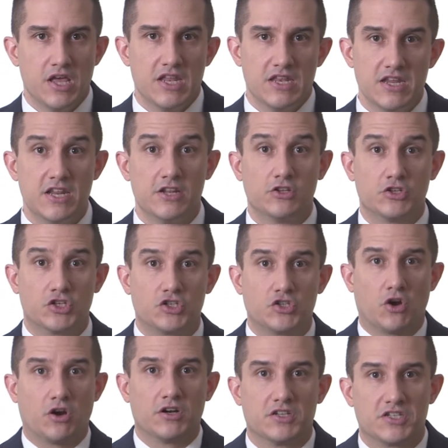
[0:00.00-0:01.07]
needing to
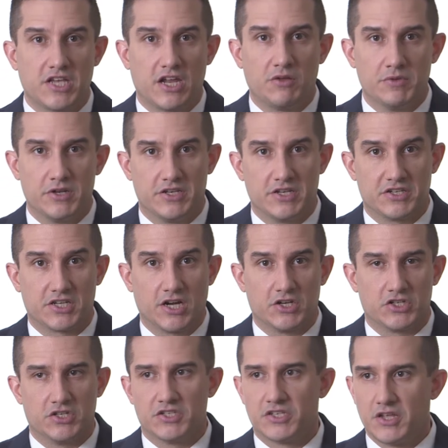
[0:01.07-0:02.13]
start settlement
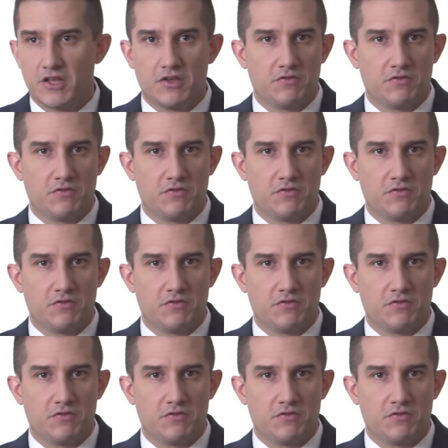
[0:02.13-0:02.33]
discussions.